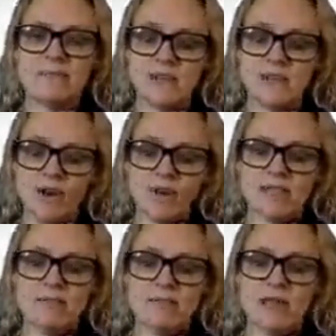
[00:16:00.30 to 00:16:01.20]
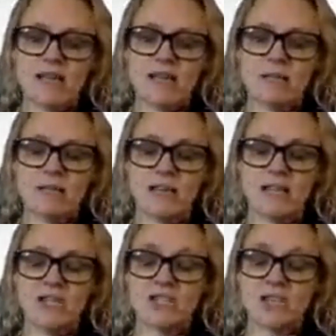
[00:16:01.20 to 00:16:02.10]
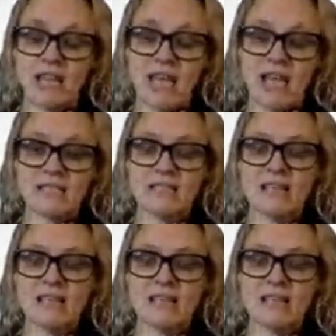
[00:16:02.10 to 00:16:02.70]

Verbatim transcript: If you're not ready to make an application yet,